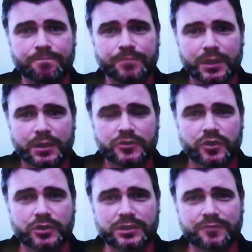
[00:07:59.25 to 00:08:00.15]
drug
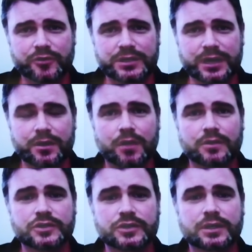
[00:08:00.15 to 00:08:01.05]
delivery technology,
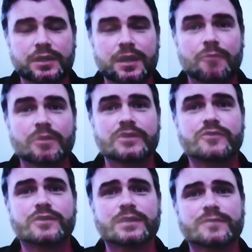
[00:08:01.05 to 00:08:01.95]
really
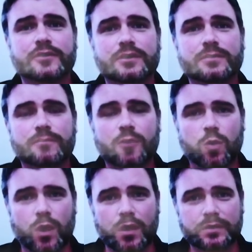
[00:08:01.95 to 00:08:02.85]
deliver
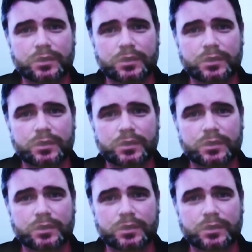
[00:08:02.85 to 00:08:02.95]
quality